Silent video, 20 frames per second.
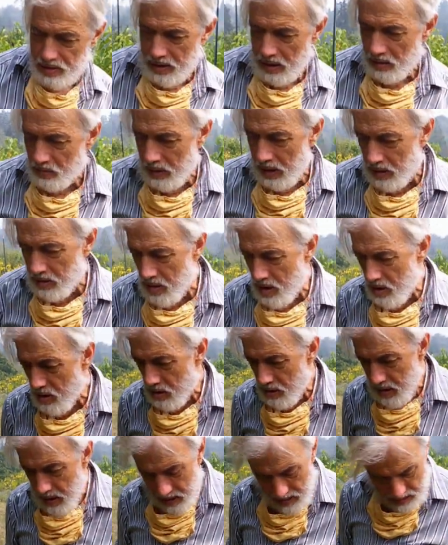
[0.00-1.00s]
that we
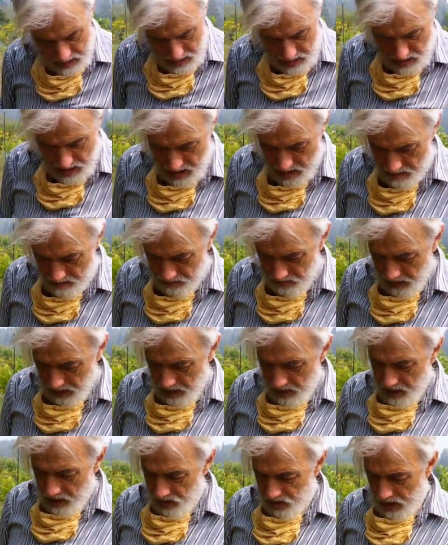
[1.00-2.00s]
grow.
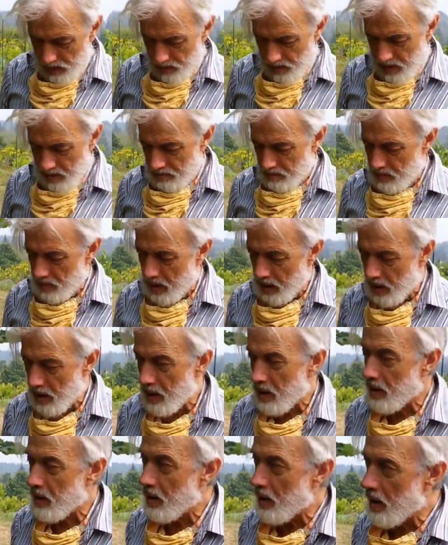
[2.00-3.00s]
Some of them
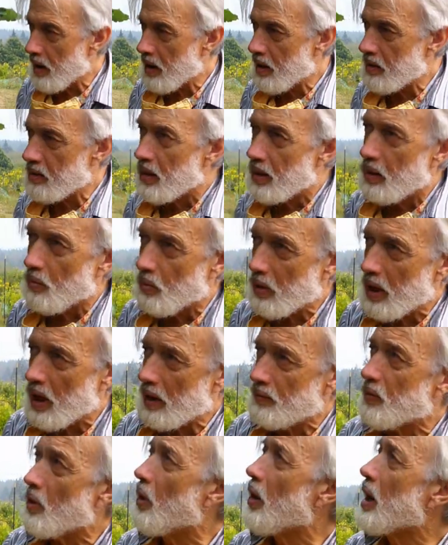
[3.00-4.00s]
we
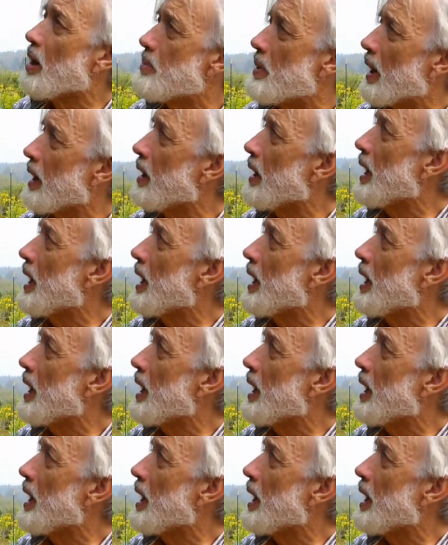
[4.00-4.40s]
have ornamental